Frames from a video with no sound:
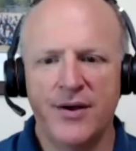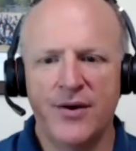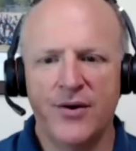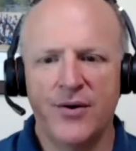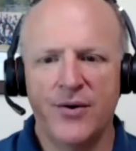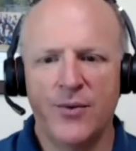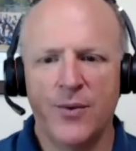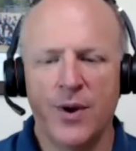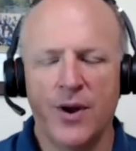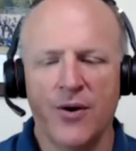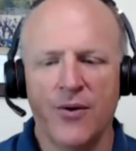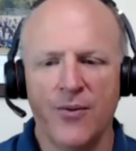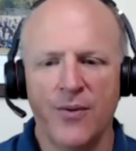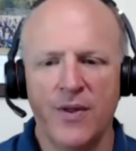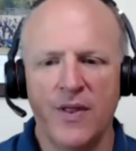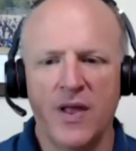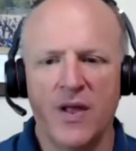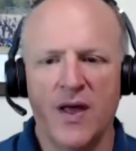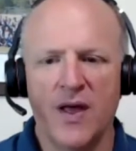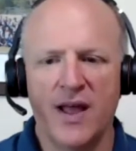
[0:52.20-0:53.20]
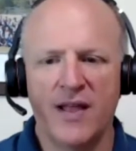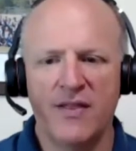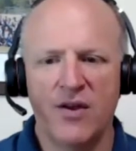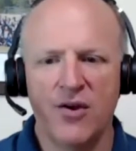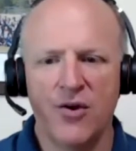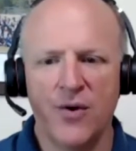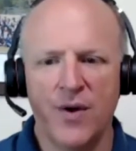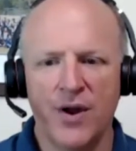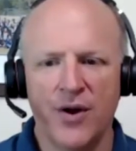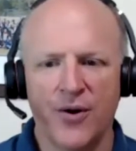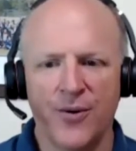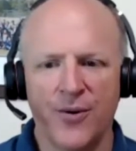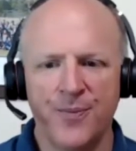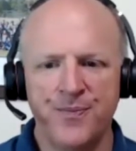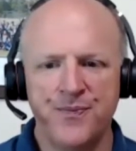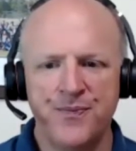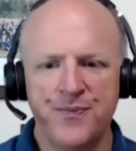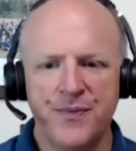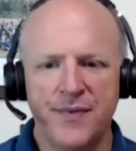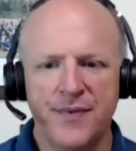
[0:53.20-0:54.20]
we are really glad that you're here.
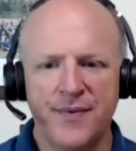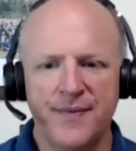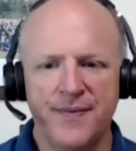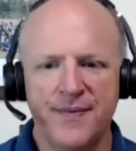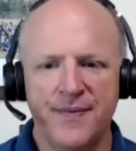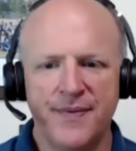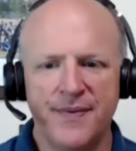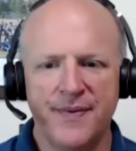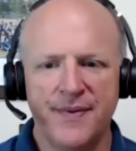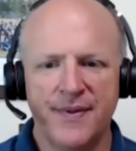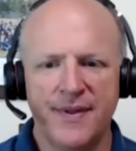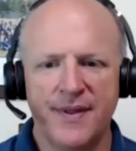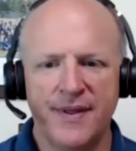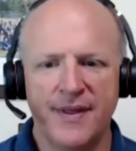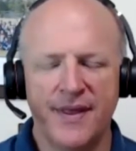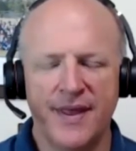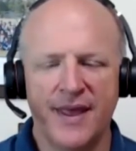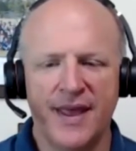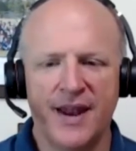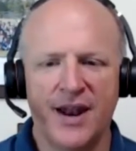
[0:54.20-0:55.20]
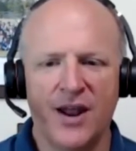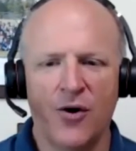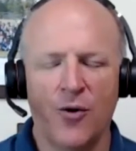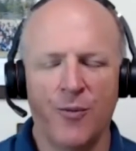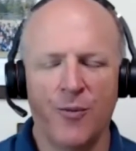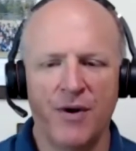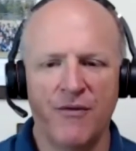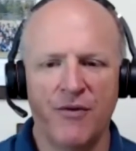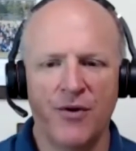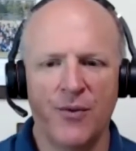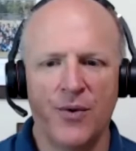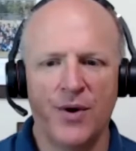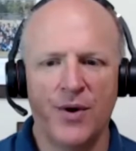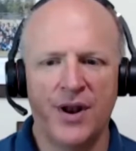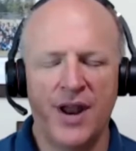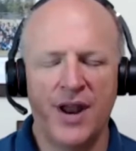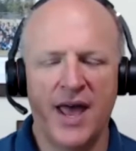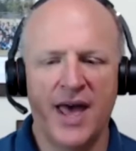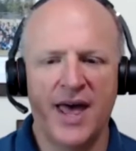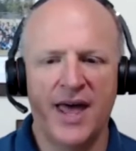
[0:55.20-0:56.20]
And I hope everyone
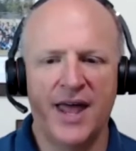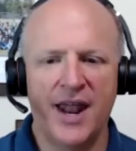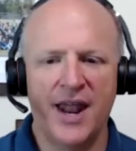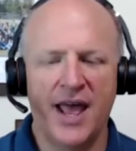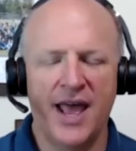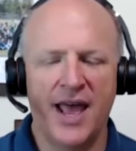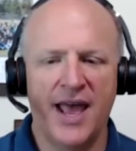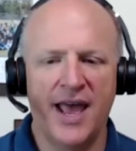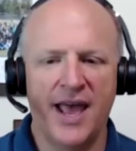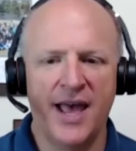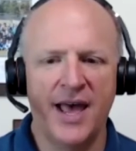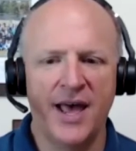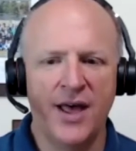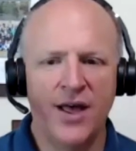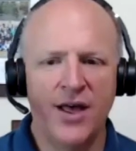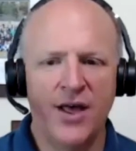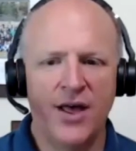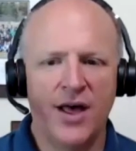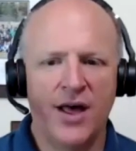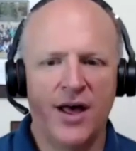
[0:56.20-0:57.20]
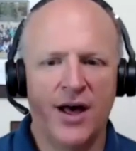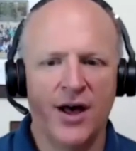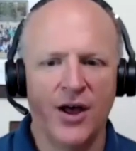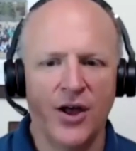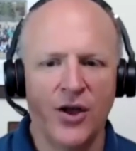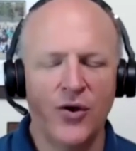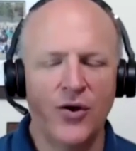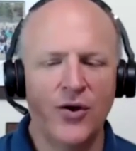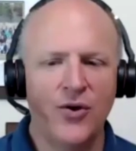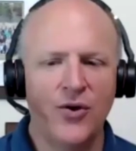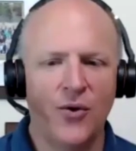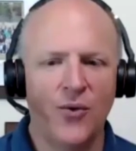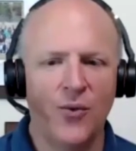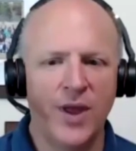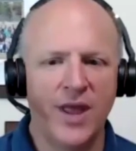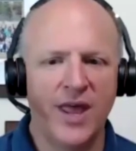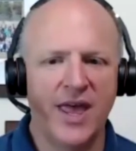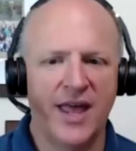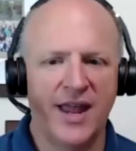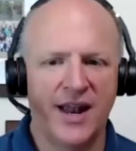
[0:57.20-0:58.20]
had a good
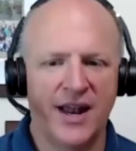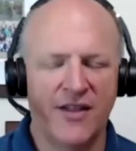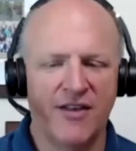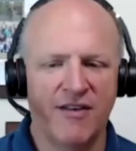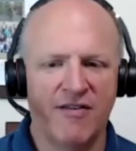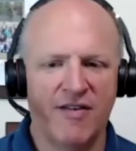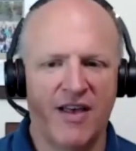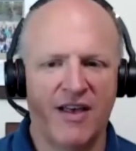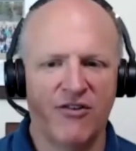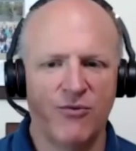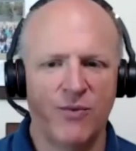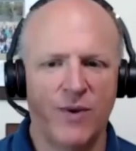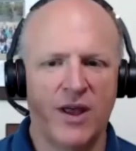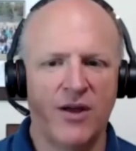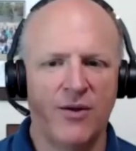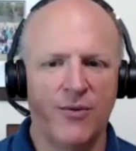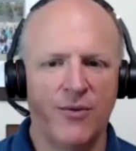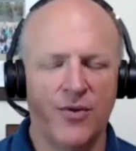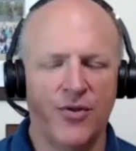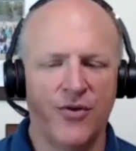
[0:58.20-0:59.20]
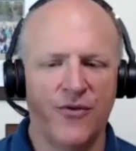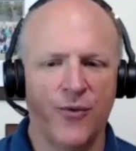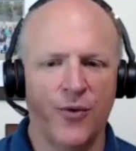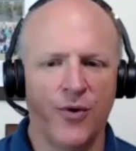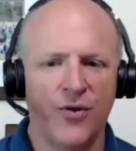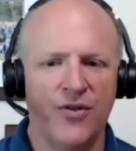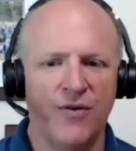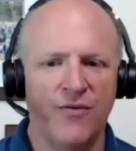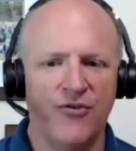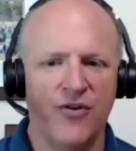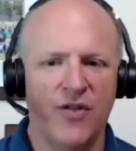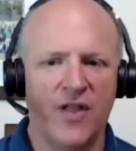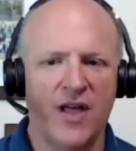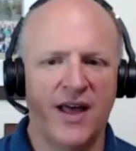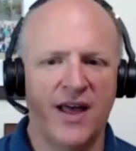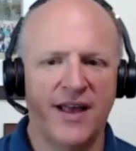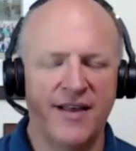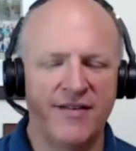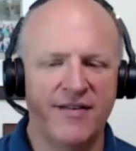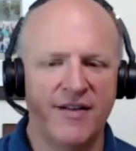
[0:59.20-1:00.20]
weekend this last weekend with the 4th of
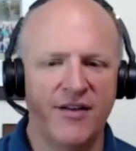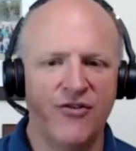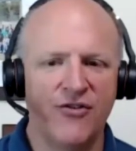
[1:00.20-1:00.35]
July, such an